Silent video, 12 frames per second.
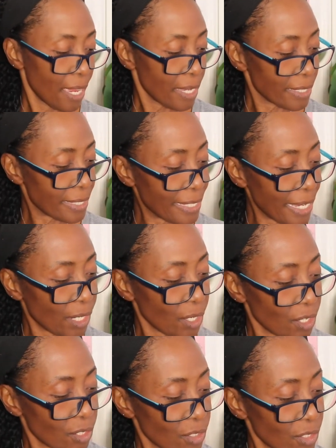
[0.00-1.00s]

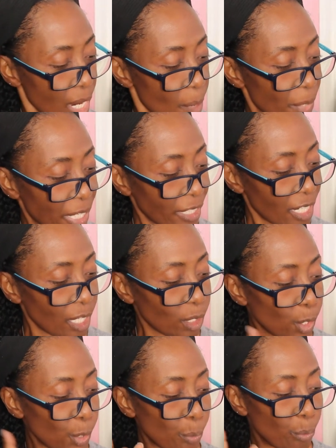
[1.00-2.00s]
stickers. So I'm in the
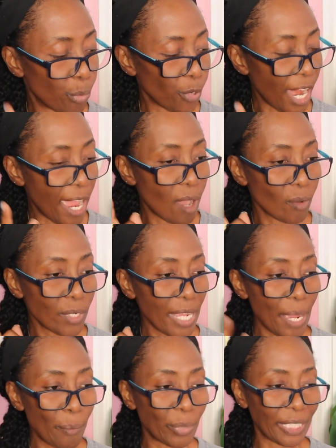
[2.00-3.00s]
color brown
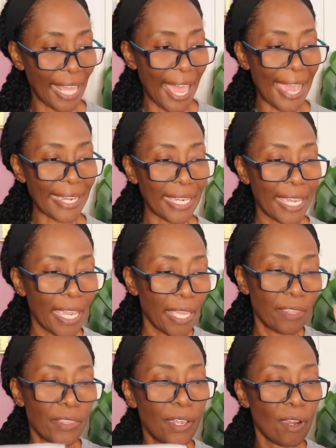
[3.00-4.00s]
and black.
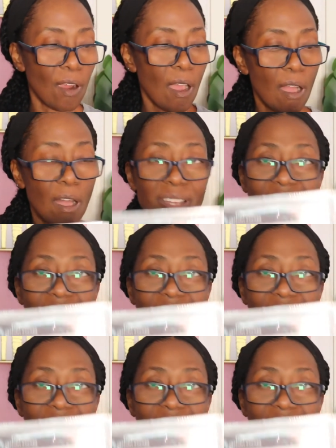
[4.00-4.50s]
There are